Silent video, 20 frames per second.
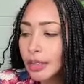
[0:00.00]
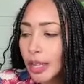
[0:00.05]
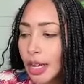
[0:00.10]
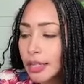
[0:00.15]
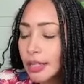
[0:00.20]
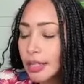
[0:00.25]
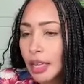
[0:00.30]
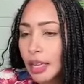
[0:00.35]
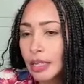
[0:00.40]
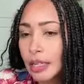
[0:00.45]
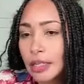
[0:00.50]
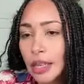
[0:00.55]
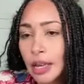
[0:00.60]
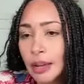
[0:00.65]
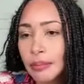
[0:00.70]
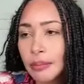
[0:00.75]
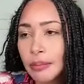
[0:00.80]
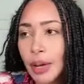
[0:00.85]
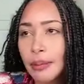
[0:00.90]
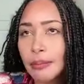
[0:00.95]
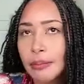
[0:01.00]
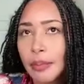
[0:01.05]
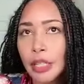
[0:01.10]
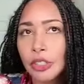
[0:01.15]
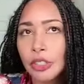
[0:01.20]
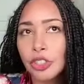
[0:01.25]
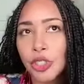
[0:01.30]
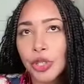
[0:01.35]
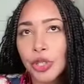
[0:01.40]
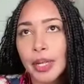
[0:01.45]
in that sense, I
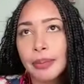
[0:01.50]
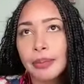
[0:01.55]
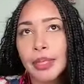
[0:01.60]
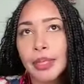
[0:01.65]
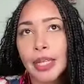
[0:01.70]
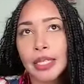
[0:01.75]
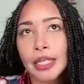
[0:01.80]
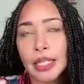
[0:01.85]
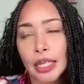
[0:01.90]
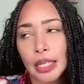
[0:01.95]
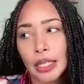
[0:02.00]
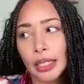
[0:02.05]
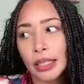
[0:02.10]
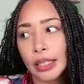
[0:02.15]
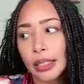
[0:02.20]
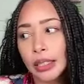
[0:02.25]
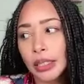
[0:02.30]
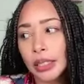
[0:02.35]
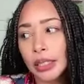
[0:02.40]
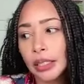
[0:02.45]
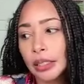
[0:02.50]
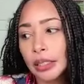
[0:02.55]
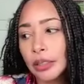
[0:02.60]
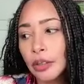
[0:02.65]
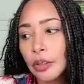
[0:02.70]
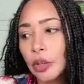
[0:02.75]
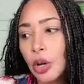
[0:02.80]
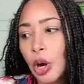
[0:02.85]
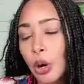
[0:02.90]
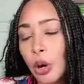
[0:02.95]
meant dreams as in
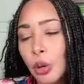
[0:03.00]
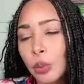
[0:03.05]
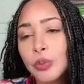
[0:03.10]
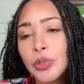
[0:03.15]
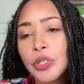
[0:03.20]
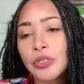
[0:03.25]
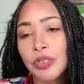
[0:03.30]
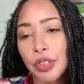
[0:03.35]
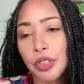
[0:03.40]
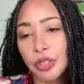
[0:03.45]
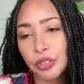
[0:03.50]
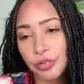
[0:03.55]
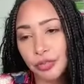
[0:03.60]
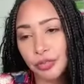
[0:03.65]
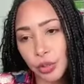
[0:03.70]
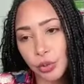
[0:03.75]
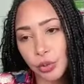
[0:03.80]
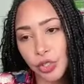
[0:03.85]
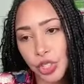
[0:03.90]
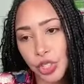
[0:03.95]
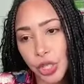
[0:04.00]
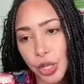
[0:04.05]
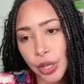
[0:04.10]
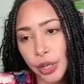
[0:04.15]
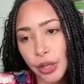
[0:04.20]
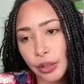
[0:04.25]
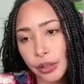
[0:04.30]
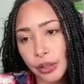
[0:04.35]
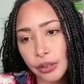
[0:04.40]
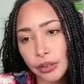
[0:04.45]
hopes for the
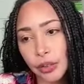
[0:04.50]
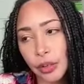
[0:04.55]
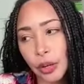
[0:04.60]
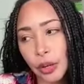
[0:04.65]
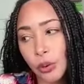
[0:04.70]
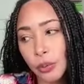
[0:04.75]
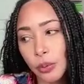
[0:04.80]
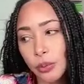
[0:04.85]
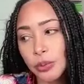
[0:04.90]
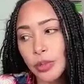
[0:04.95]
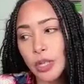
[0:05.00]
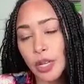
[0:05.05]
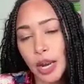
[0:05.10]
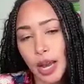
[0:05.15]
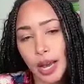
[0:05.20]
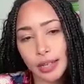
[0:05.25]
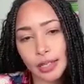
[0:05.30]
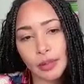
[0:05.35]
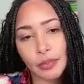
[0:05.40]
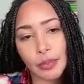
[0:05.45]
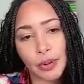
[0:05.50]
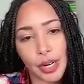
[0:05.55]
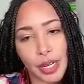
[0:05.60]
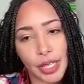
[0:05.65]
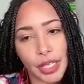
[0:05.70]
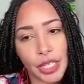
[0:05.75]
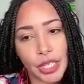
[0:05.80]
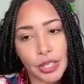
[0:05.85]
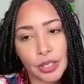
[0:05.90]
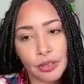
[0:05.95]
future, hopes and
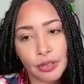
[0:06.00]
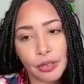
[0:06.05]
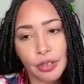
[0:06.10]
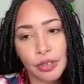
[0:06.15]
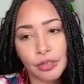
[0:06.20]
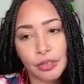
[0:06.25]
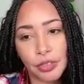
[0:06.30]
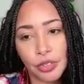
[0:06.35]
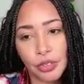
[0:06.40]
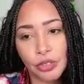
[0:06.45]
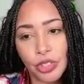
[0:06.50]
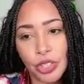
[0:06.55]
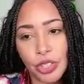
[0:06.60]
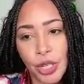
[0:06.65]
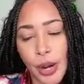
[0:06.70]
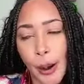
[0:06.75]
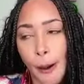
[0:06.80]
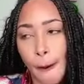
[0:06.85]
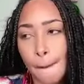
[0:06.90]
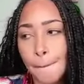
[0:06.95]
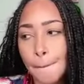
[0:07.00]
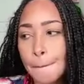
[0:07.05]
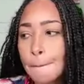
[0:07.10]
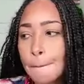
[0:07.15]
aspirations for the future.